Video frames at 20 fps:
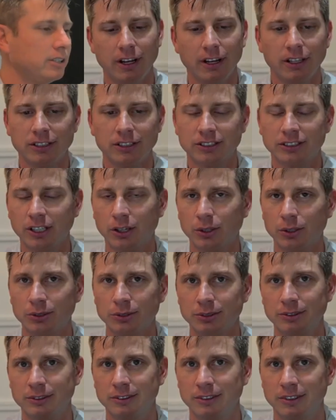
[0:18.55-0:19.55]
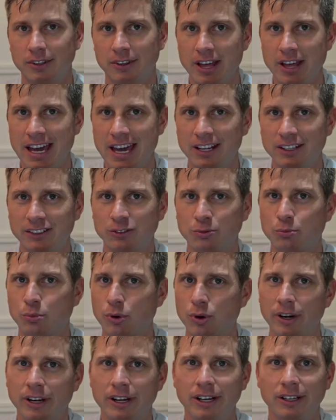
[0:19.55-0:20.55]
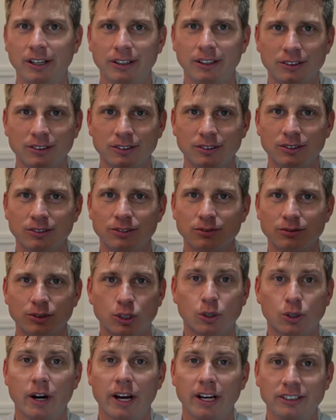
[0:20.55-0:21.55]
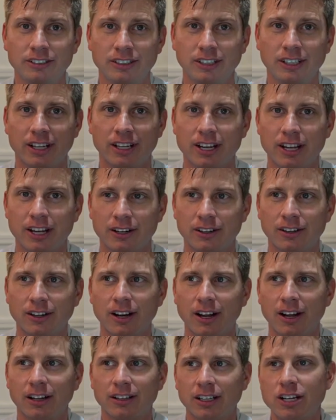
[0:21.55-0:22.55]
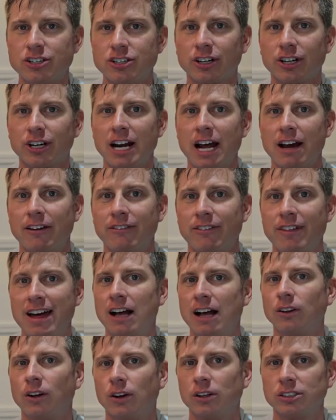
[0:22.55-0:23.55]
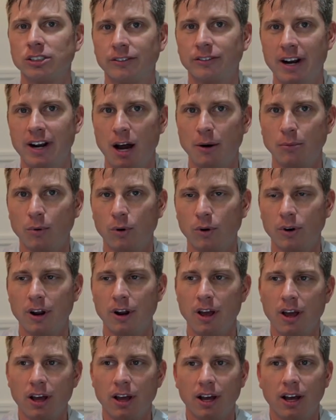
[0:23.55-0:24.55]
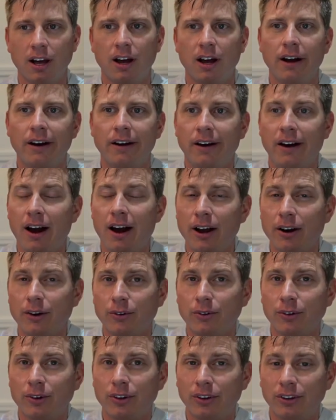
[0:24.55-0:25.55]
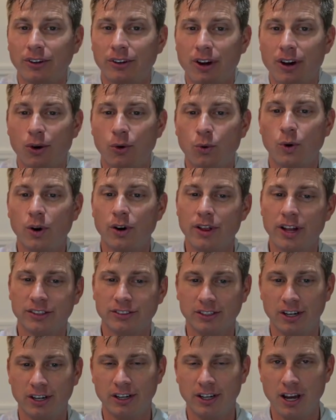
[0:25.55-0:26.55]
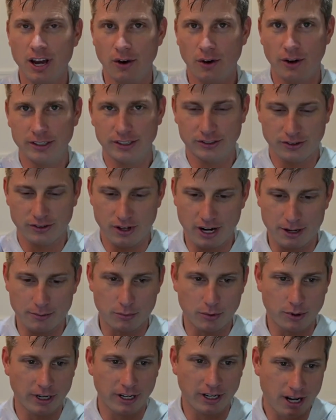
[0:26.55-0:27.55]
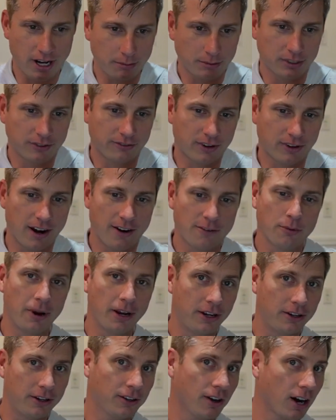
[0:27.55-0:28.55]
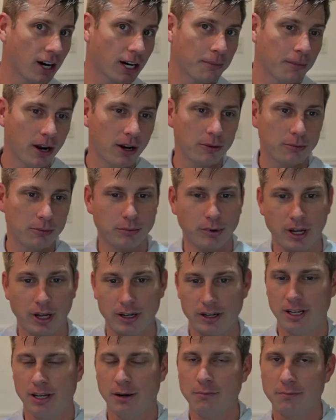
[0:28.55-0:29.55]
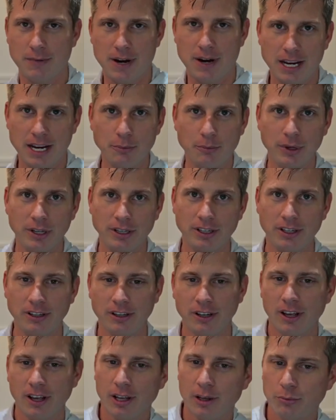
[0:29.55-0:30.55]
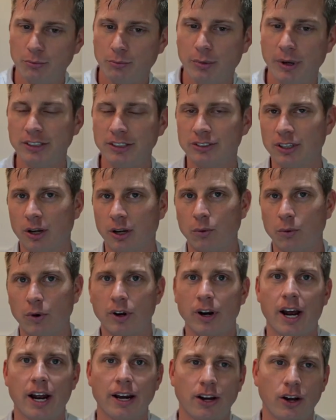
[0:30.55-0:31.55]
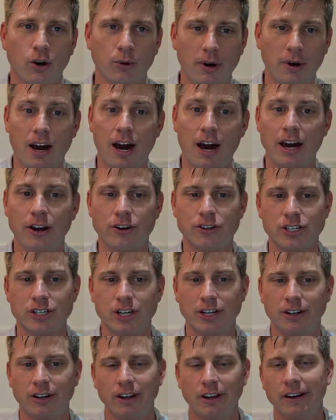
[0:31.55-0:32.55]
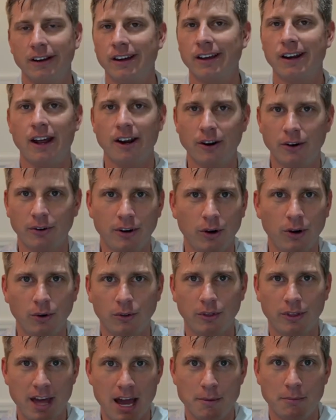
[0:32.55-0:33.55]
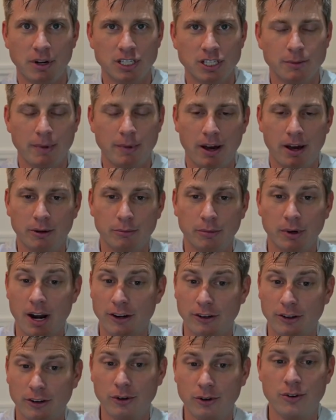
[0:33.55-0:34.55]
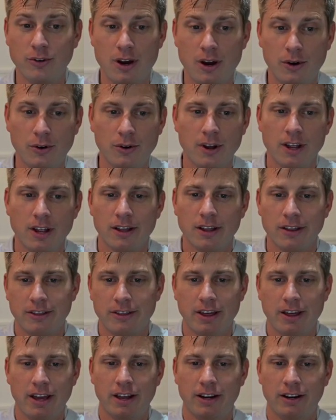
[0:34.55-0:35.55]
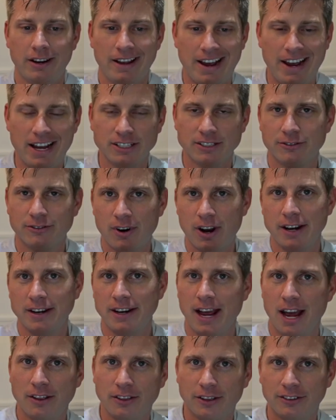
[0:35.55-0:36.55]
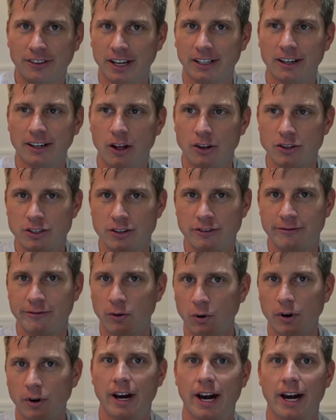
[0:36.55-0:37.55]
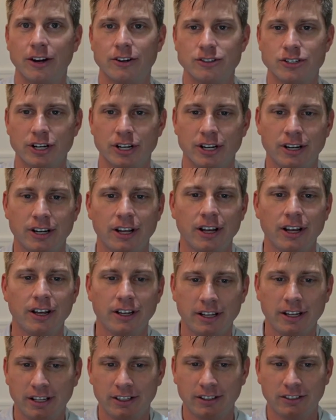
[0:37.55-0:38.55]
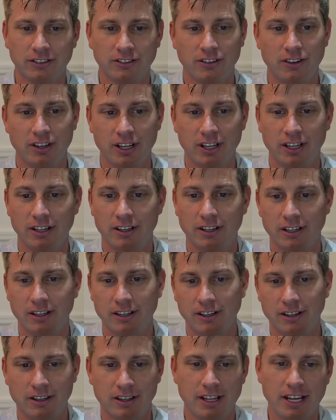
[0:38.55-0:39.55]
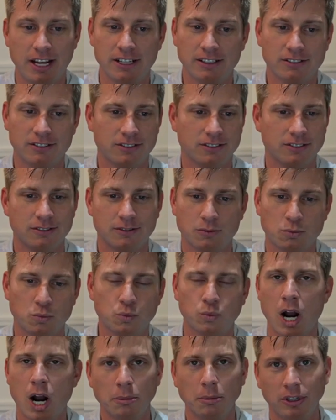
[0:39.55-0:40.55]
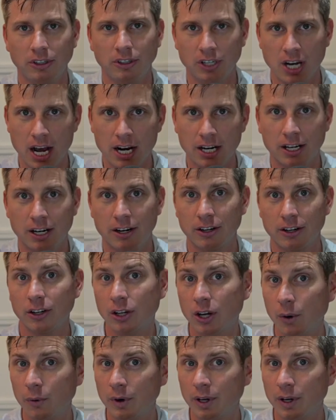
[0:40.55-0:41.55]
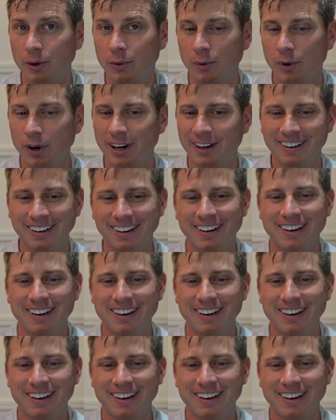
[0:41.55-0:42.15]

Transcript: So that is pretty crazy to hear that you're going to have that large of an outboard. I don't really know where that's going to go. I just thought I'd bring it up to, for everybody to talk about it. But in my opinion, based on what I know about hydrogen, and I don't know that much about it, but I do know that as of right now, the technology for hydrogen is that that's probably not going to go anywhere.